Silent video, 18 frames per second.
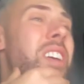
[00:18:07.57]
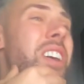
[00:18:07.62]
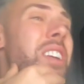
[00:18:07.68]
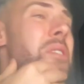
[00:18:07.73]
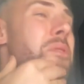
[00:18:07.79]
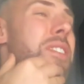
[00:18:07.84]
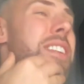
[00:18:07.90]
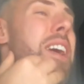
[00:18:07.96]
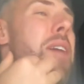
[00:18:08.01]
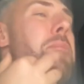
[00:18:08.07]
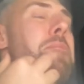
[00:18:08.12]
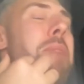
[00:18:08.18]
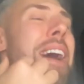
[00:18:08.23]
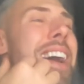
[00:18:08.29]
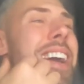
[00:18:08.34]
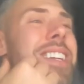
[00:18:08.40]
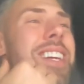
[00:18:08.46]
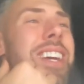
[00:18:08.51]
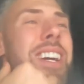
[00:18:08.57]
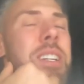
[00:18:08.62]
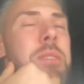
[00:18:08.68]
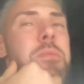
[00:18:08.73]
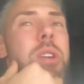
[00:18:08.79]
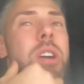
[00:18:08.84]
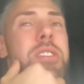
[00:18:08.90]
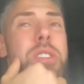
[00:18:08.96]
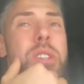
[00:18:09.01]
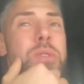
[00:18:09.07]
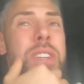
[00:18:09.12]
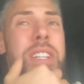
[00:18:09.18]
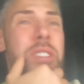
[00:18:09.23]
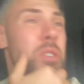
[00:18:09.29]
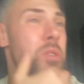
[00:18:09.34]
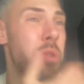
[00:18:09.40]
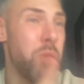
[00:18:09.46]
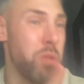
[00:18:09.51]
I don't think they're bad games. I just
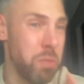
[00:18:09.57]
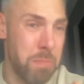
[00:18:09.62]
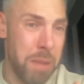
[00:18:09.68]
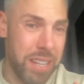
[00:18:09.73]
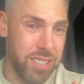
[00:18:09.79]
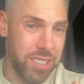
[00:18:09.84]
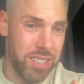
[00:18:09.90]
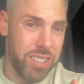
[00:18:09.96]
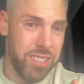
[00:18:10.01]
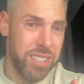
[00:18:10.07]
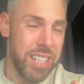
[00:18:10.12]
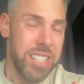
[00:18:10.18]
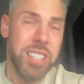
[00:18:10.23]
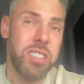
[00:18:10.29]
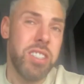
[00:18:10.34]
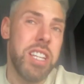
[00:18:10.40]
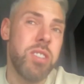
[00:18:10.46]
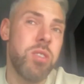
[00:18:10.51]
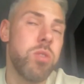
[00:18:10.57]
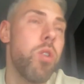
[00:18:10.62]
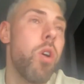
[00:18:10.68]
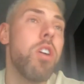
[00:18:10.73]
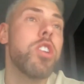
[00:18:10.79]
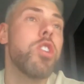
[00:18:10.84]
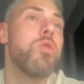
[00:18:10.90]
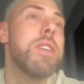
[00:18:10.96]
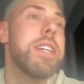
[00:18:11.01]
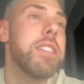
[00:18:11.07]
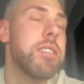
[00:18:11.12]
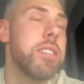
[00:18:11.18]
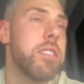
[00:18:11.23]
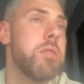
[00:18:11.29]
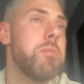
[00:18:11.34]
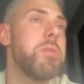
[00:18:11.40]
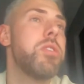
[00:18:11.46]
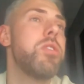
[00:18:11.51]
think De Noor's better, and it's not a
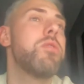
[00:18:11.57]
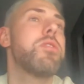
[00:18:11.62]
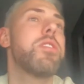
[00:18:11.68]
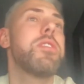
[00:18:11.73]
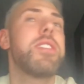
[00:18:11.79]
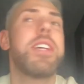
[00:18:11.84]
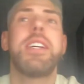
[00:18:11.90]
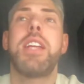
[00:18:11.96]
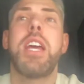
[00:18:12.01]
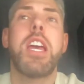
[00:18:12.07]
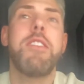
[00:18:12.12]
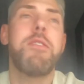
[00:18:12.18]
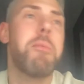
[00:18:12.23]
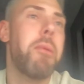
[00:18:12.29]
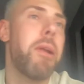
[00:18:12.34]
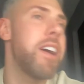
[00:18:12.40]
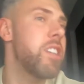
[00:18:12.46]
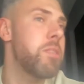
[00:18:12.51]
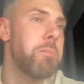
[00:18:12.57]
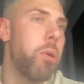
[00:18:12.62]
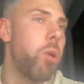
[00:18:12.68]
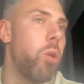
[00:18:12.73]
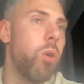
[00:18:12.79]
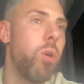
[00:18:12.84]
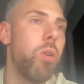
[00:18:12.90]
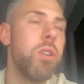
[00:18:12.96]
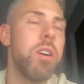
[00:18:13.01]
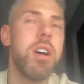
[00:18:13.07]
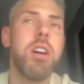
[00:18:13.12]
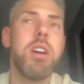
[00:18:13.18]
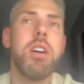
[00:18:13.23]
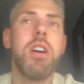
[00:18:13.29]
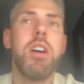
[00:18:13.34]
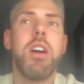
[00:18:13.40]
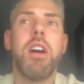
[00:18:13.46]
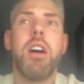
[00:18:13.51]
criticism. And not to say that either player's poor.
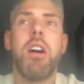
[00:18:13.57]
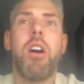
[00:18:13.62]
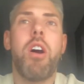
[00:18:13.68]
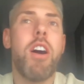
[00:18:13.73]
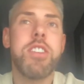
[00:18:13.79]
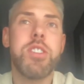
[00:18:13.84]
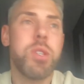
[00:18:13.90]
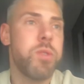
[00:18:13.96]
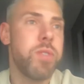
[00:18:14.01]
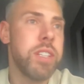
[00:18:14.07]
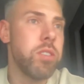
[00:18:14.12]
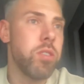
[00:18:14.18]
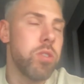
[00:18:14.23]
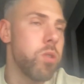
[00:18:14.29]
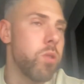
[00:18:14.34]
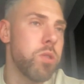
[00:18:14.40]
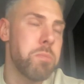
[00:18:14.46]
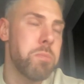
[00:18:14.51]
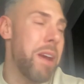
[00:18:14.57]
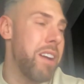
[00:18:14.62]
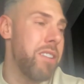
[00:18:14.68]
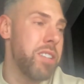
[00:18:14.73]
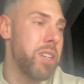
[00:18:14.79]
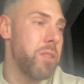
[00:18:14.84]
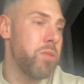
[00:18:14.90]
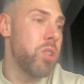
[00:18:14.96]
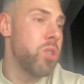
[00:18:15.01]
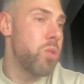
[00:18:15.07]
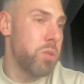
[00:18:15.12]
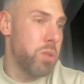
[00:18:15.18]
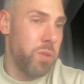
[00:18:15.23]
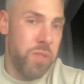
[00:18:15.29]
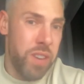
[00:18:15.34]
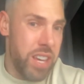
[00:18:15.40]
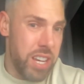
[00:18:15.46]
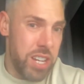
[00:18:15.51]
I just think De Noor's better, and if De Noor's
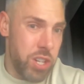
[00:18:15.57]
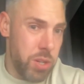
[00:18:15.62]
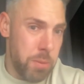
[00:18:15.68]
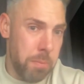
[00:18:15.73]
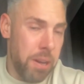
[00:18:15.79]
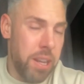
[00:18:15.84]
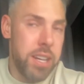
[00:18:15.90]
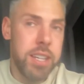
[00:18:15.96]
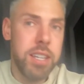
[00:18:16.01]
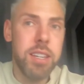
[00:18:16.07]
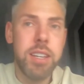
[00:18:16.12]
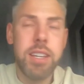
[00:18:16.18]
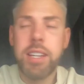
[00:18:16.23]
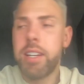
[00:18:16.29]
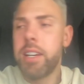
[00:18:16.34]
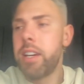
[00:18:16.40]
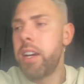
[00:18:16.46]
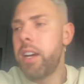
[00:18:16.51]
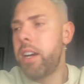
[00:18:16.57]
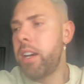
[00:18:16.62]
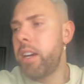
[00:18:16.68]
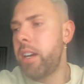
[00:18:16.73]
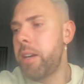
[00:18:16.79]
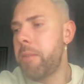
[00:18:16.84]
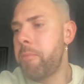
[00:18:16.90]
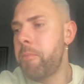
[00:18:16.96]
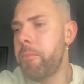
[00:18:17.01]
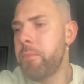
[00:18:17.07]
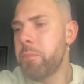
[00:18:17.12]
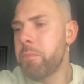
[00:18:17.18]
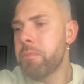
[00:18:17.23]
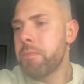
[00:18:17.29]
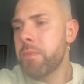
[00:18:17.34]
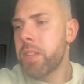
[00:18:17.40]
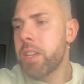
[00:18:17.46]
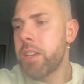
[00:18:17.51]
fit, he should play.
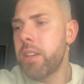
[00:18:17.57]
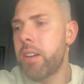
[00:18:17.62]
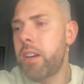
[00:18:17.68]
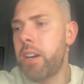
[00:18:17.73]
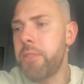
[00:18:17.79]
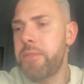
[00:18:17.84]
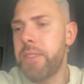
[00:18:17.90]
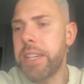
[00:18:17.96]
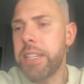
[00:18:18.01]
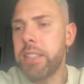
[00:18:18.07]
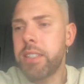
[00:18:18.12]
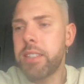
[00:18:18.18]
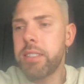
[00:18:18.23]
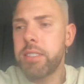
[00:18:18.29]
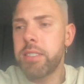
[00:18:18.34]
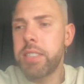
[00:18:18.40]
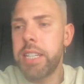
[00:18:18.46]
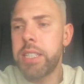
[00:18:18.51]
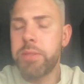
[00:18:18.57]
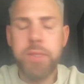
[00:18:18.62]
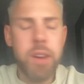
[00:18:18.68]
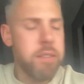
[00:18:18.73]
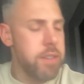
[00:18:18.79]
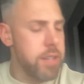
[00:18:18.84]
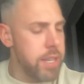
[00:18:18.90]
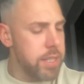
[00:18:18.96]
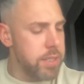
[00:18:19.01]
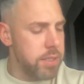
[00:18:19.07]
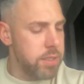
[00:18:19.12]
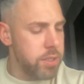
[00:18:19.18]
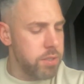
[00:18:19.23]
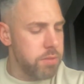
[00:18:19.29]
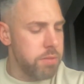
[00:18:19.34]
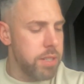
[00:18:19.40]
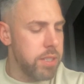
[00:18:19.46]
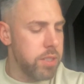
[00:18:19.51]
I think it's very easy to
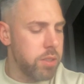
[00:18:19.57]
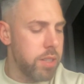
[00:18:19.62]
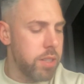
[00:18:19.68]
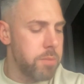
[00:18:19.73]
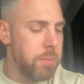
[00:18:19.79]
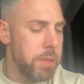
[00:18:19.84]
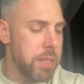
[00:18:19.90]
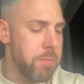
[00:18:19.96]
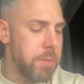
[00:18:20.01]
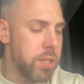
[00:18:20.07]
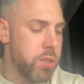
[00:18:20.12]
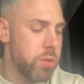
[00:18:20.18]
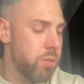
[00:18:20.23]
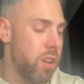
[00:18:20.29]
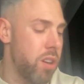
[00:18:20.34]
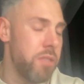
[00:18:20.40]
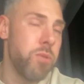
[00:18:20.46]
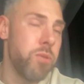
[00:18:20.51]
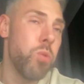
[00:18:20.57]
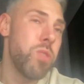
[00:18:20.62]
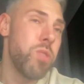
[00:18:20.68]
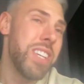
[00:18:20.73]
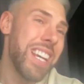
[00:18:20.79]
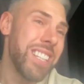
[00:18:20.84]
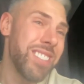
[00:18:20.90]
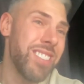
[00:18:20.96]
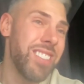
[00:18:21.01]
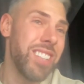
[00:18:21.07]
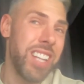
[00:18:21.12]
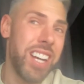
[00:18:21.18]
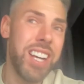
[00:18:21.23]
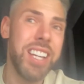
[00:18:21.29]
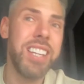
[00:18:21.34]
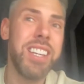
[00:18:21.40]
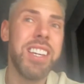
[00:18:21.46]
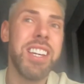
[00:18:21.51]
criticise Billy Mitchell, and I thought
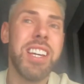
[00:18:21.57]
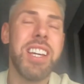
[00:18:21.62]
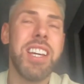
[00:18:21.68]
yesterday